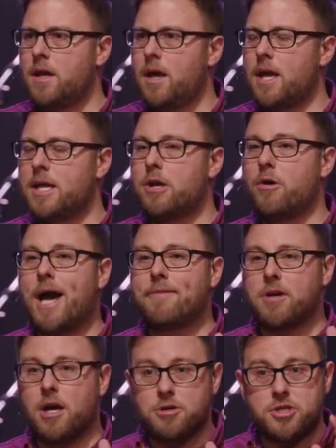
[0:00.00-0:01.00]
And you don't have
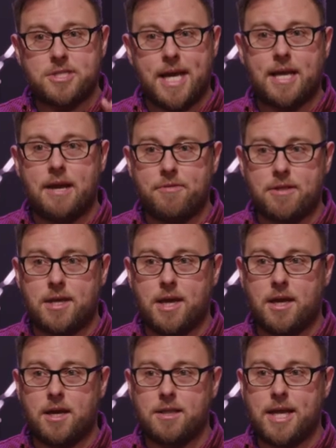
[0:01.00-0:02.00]
to understand
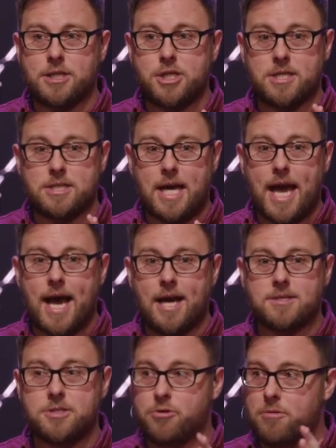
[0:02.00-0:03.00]
everything that Jesus
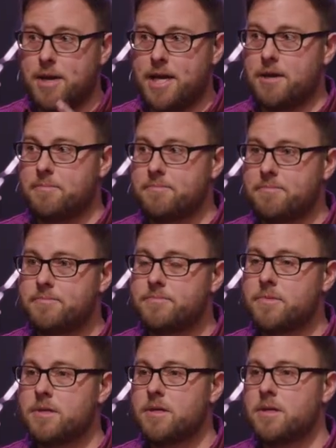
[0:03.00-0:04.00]
asked to obey him.
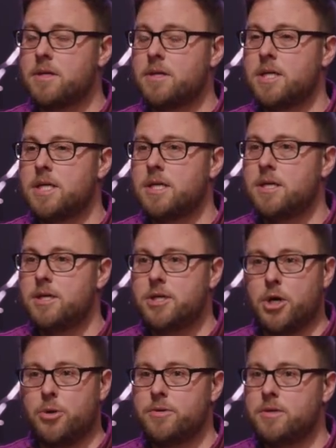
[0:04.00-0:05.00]
You
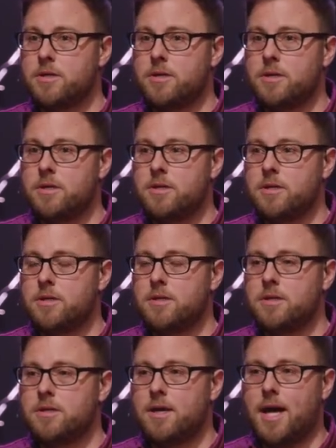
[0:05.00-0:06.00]
don't.
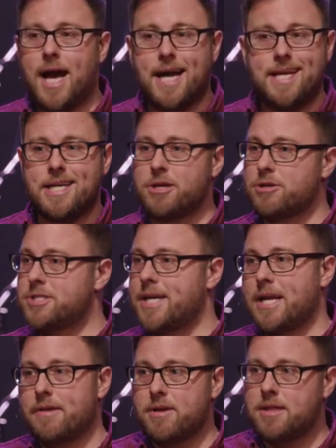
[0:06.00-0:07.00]
I didn't
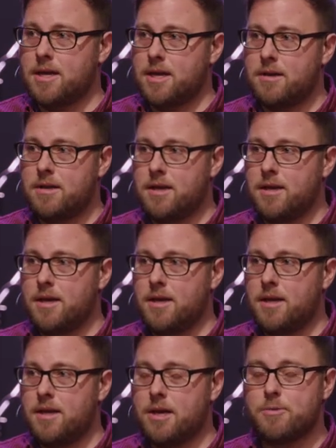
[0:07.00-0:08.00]
understand everything.
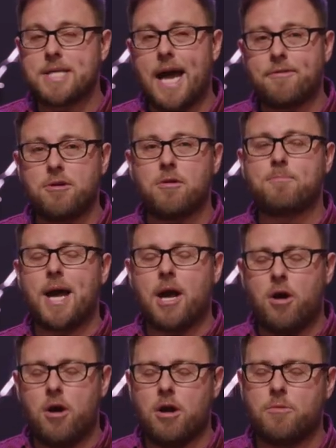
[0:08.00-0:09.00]
It was after my
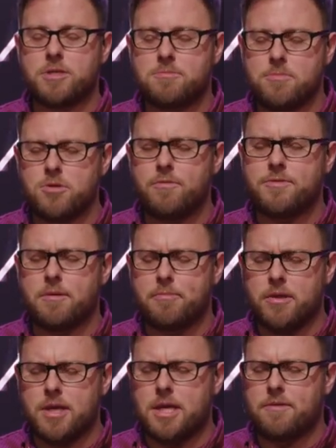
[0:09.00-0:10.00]
heart was moved to
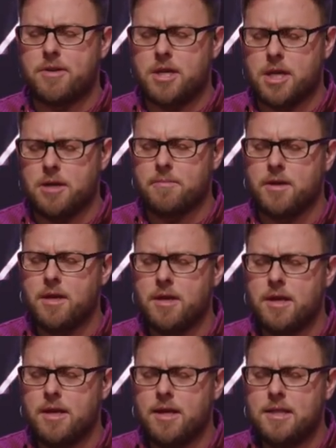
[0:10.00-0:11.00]
believe in him
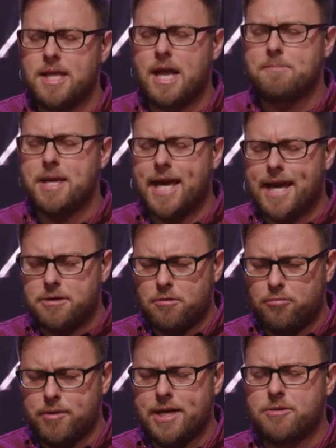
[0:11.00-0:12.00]
that I began to
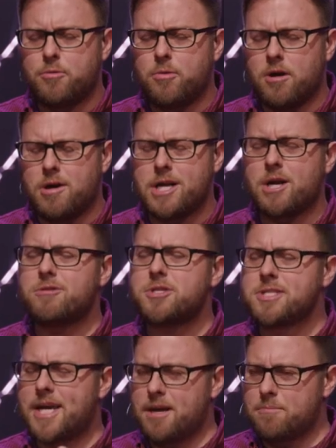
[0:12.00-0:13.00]
read the word and
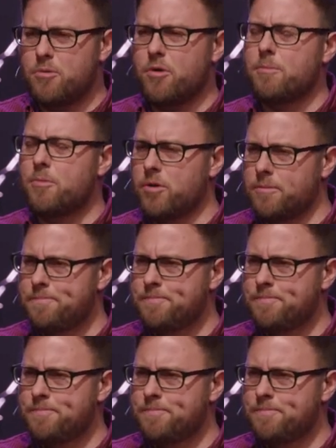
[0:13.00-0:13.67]
understand more and more.